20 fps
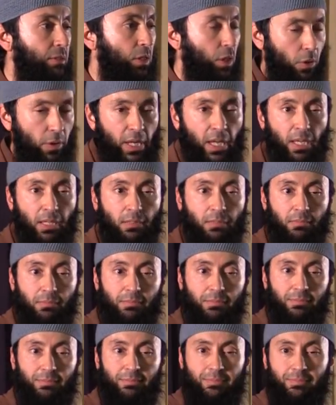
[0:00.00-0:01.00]
Go ahead,
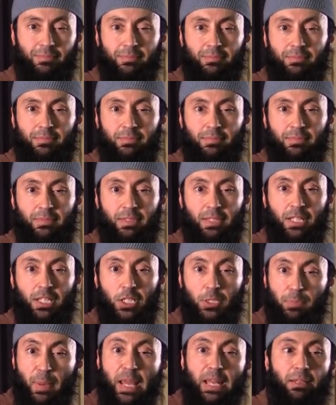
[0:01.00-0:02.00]

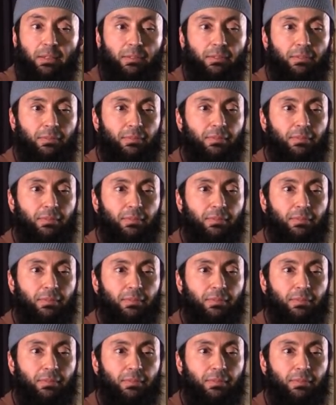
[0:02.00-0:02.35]
spend